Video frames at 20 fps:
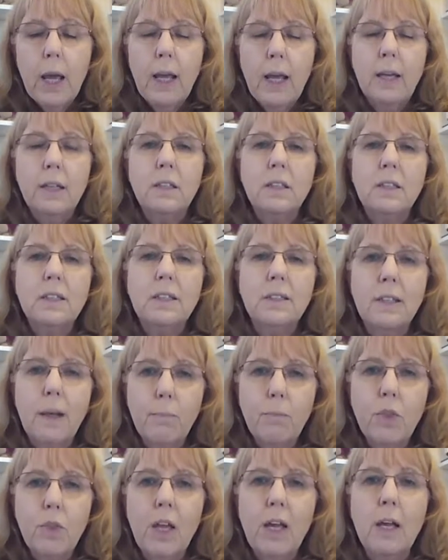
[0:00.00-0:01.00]
in
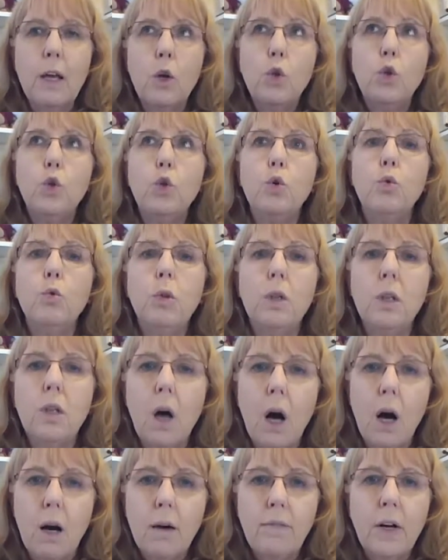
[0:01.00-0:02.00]
something you
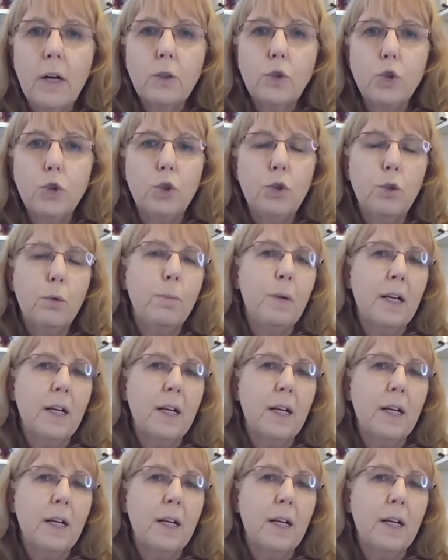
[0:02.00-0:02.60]
love to do,